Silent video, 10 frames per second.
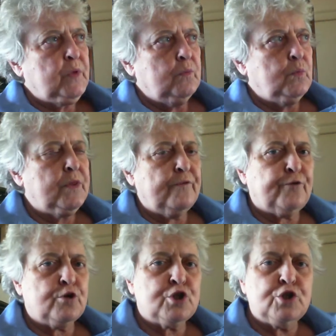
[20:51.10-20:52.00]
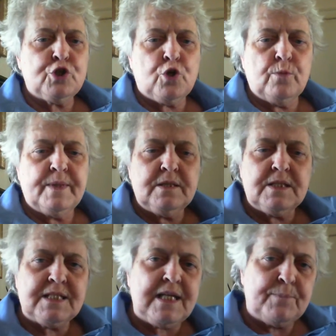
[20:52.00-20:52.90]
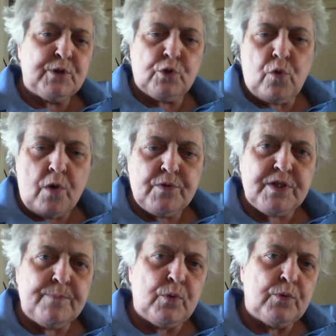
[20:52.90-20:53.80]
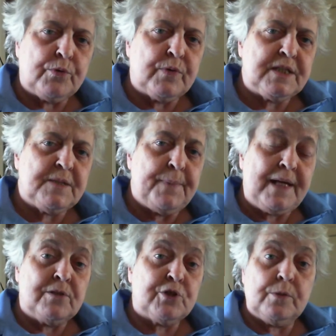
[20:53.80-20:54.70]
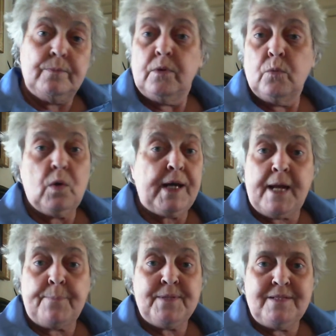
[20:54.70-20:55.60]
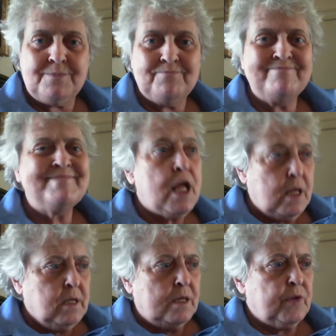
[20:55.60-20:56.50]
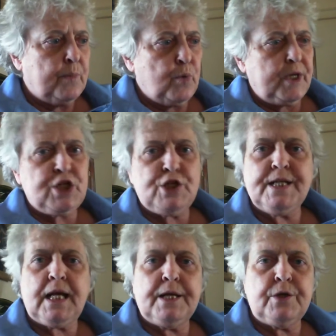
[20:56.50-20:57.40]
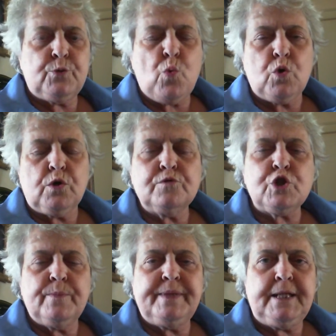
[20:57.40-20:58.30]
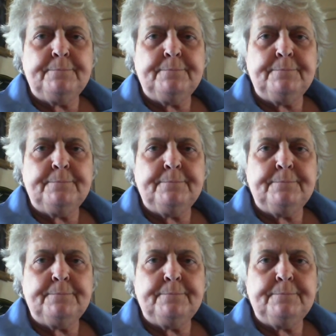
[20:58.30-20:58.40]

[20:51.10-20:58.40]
when the first Germans stepped across the border into Belgium, what happens? The British declared war on Germany.